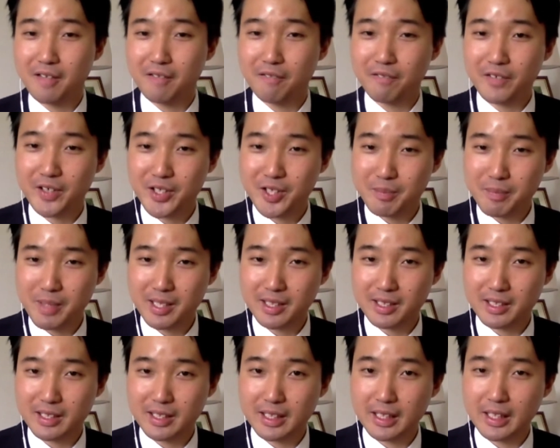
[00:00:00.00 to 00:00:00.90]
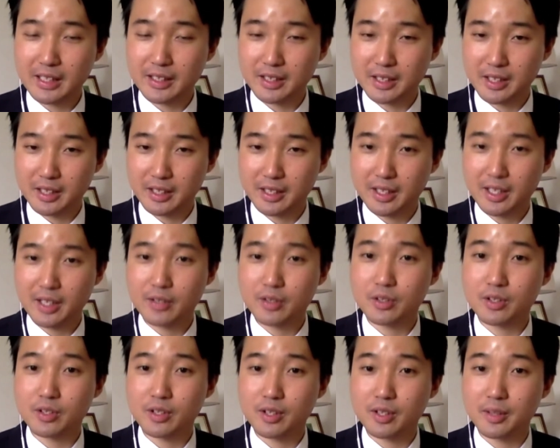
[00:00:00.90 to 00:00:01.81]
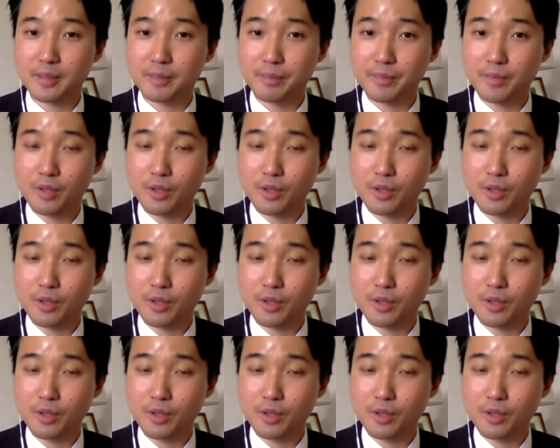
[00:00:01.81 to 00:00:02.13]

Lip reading: Fundamentally, it's an encounter